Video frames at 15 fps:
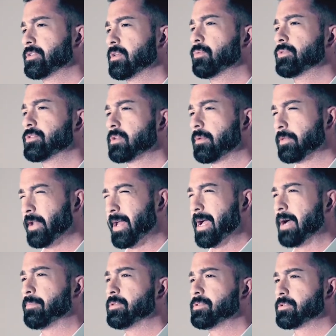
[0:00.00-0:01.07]
that when something
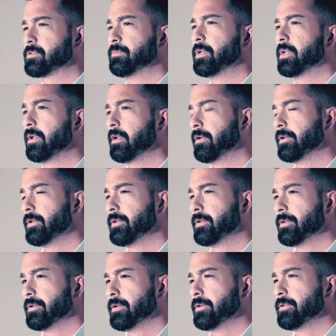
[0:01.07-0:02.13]
happens to me,
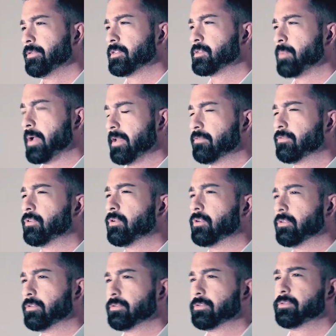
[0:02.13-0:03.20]
it's painful.